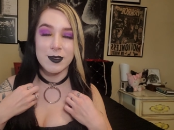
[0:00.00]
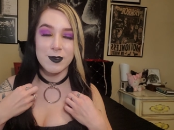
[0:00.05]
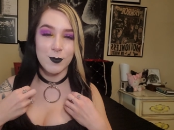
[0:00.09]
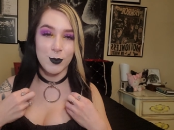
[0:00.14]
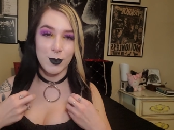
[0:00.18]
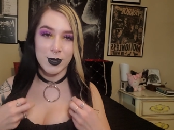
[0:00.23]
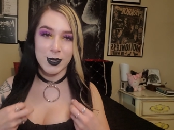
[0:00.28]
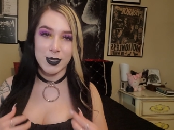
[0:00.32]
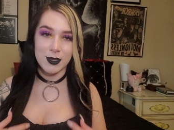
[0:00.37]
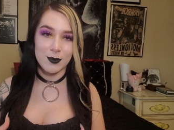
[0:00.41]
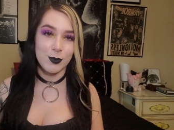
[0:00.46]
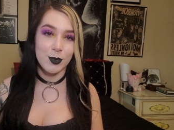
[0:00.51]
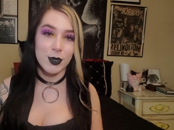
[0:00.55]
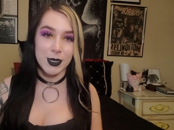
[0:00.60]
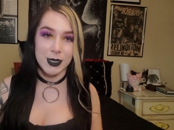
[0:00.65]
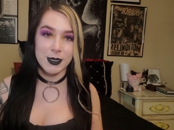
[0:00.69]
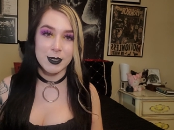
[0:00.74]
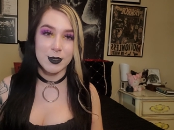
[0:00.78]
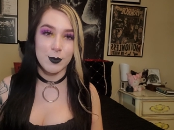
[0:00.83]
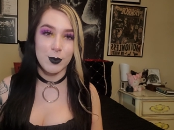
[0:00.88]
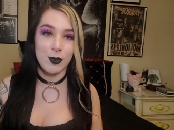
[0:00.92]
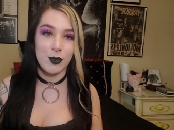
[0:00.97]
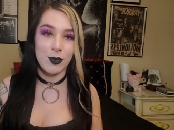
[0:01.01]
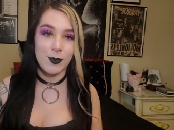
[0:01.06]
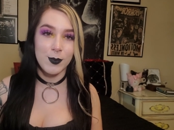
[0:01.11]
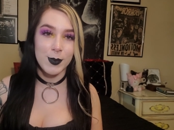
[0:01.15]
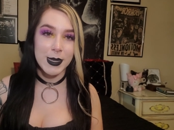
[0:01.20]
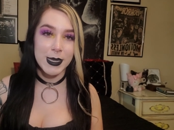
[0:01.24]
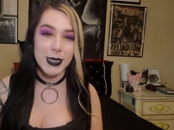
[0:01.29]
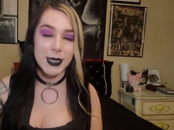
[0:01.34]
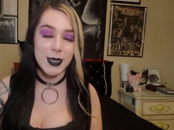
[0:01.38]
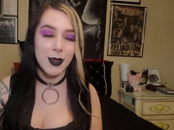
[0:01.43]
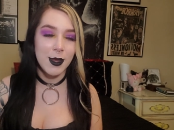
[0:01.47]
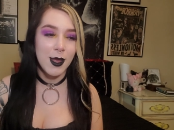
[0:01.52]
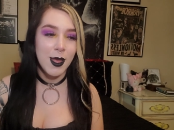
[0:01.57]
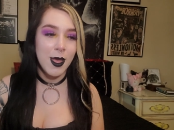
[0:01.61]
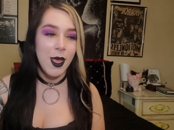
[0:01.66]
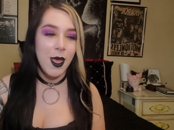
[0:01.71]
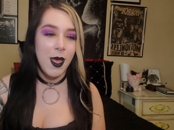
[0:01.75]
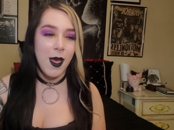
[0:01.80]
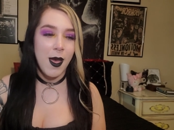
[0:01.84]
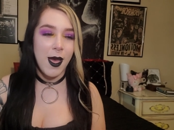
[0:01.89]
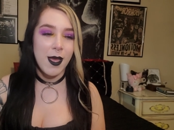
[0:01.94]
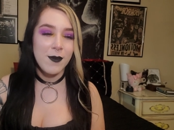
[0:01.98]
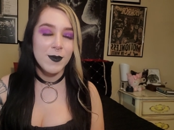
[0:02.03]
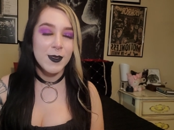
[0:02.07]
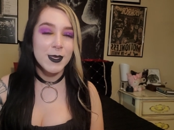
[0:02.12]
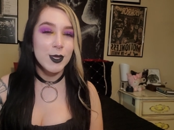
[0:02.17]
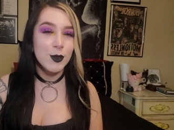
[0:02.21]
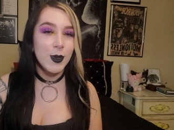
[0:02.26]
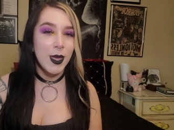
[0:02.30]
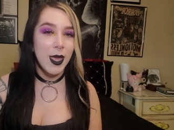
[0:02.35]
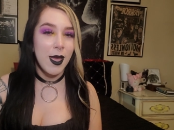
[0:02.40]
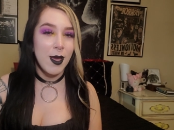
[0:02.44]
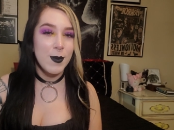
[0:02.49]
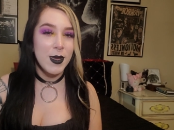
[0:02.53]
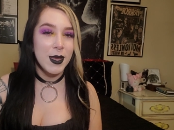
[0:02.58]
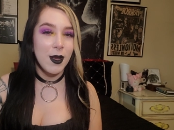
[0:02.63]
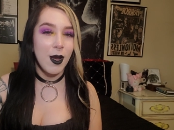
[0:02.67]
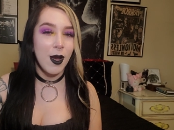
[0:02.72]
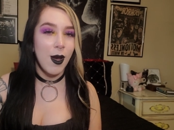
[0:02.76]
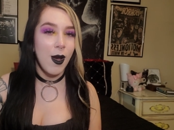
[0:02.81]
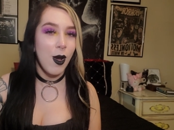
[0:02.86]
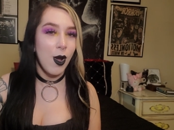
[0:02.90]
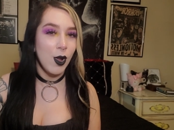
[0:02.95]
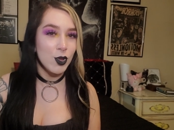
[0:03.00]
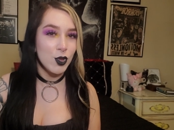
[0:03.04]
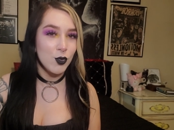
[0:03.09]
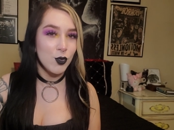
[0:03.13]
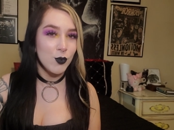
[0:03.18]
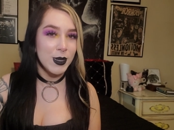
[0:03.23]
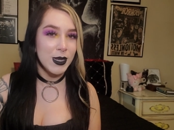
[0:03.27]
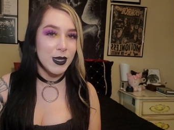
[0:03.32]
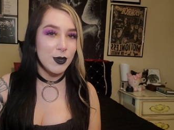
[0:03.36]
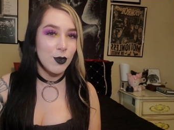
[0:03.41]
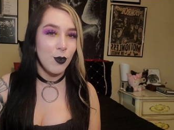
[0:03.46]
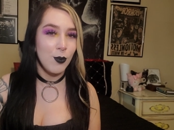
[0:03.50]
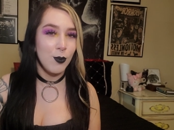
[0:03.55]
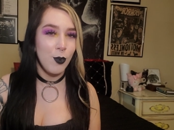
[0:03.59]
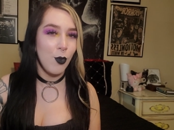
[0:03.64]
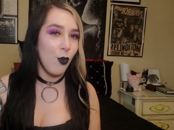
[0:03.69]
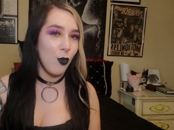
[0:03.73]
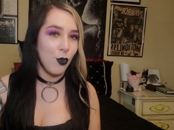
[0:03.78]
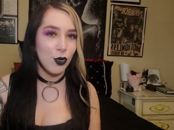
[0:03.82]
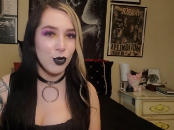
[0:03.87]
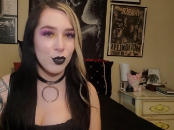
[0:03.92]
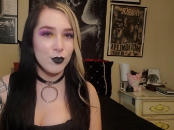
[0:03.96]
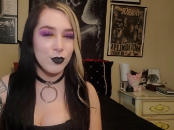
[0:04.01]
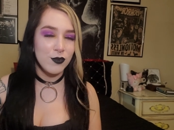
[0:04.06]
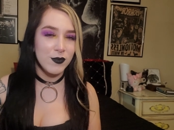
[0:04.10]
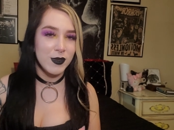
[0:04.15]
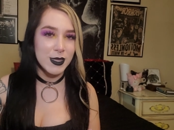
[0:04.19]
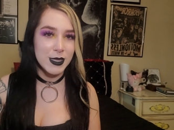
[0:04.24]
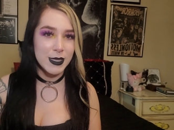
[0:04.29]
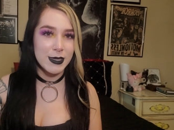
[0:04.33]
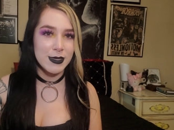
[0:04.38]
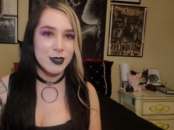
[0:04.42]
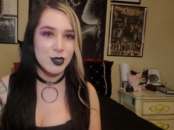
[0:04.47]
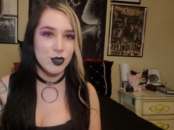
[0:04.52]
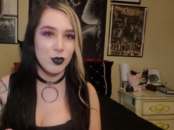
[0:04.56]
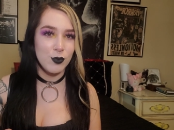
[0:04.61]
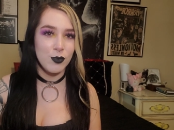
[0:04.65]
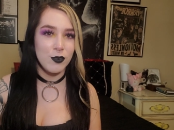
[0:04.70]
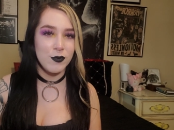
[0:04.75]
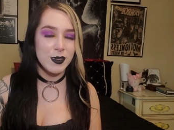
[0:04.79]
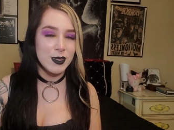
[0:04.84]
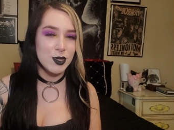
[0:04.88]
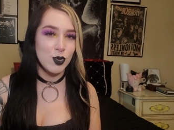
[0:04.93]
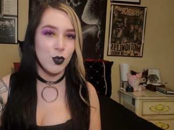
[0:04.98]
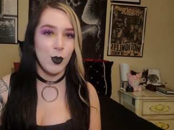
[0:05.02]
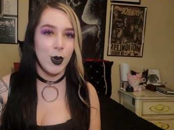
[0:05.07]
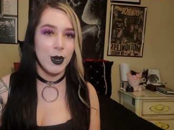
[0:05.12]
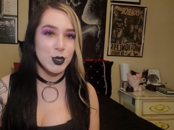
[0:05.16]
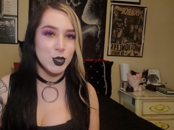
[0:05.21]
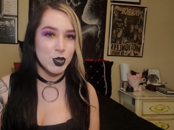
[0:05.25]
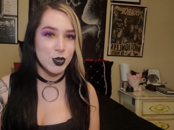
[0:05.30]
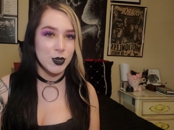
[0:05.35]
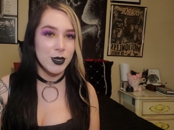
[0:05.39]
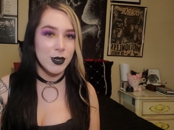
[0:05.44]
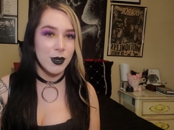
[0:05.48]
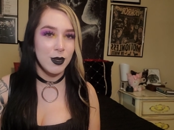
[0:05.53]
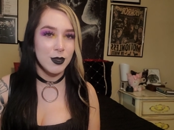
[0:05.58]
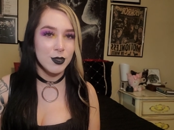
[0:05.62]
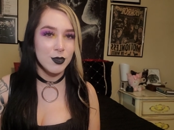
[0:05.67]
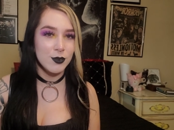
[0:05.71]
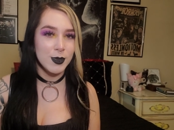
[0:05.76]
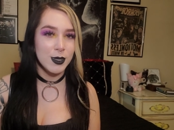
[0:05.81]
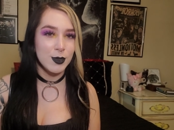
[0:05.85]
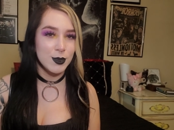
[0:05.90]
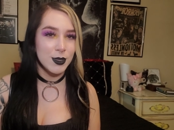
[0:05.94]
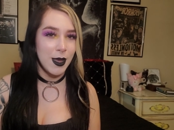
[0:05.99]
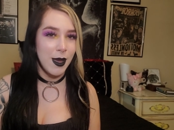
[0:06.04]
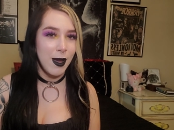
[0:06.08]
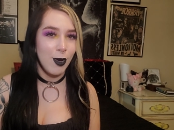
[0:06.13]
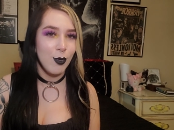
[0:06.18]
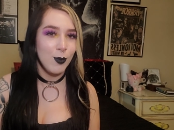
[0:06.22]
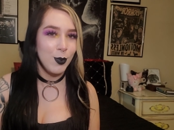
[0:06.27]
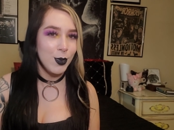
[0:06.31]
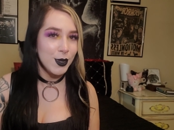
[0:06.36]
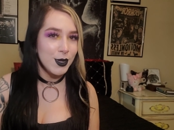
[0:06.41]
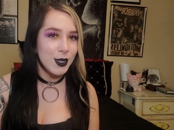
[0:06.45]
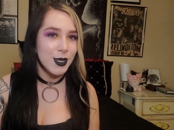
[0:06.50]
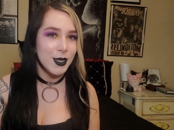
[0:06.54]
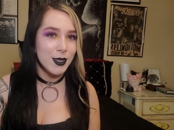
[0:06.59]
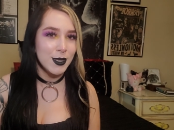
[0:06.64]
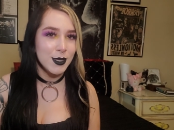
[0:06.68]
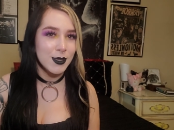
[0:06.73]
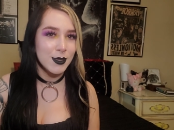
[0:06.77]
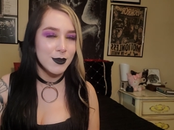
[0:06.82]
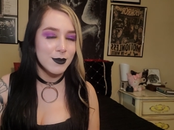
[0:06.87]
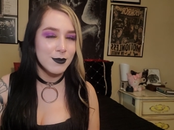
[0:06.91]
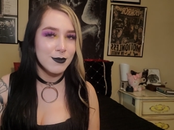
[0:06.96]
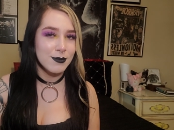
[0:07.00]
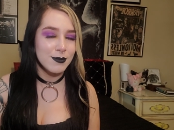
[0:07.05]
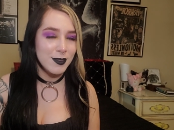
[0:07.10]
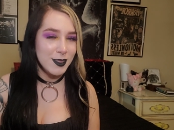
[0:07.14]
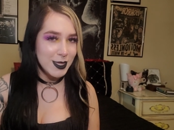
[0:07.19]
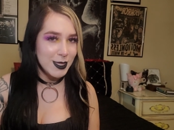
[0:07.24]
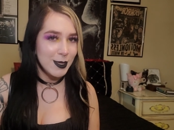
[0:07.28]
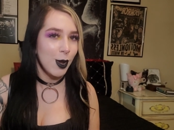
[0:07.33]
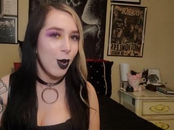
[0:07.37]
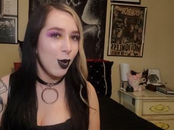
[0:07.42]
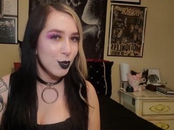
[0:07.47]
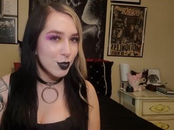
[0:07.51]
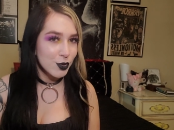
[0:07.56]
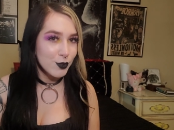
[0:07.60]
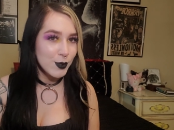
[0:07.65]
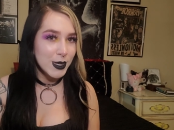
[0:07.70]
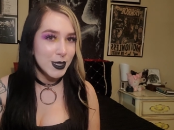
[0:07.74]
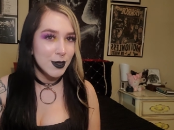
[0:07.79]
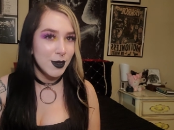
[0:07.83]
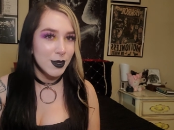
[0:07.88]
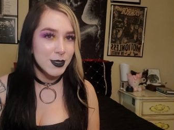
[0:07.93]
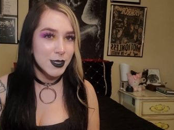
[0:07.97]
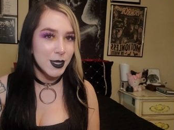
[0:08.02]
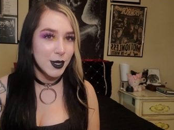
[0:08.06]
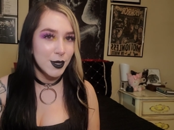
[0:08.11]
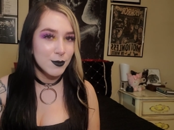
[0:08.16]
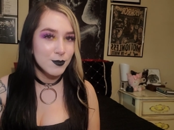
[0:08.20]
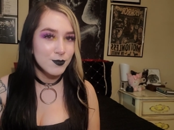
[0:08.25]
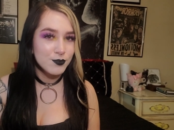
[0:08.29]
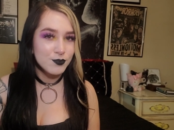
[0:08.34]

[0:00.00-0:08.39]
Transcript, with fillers: pretty predictable, but I feel like you can't make a Halloween horror movie list or movies to watch during Halloween without putting the Halloween on there.